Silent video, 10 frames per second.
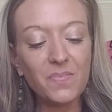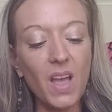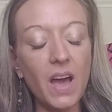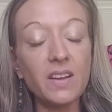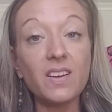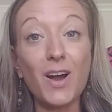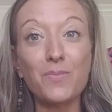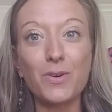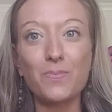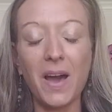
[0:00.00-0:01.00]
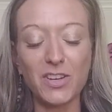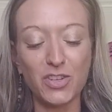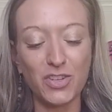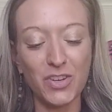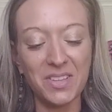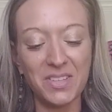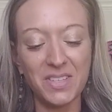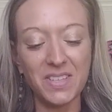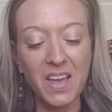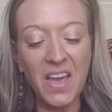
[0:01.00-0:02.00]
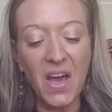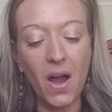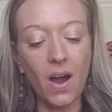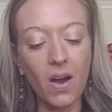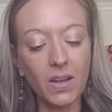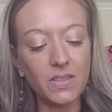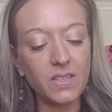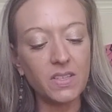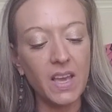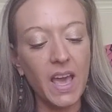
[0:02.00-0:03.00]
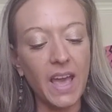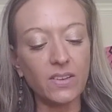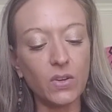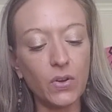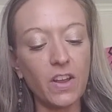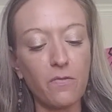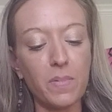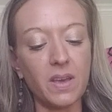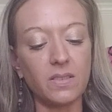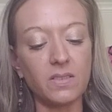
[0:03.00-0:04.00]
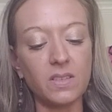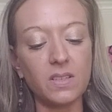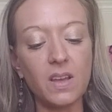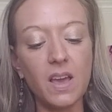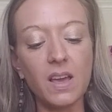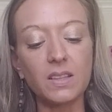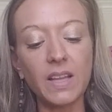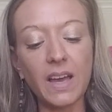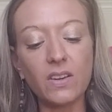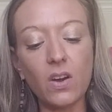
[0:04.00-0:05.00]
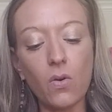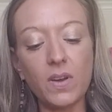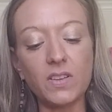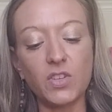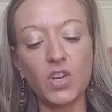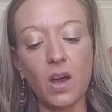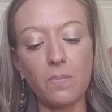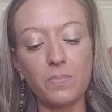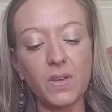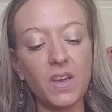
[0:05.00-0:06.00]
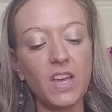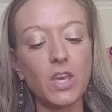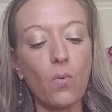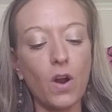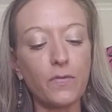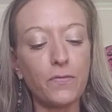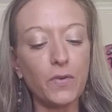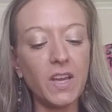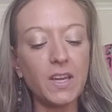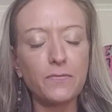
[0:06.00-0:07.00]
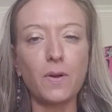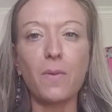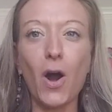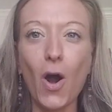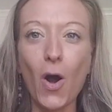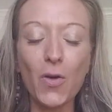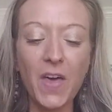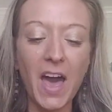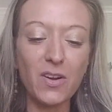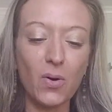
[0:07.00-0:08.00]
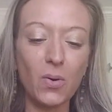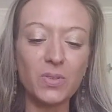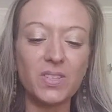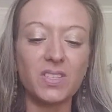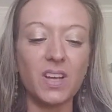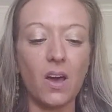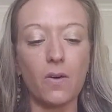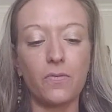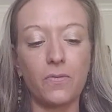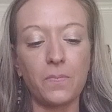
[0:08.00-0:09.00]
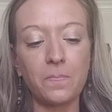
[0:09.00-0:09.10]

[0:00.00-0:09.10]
unencumbered by shoulds, oughts, and could have beens. Let go and jump. You are free from all that old stuff.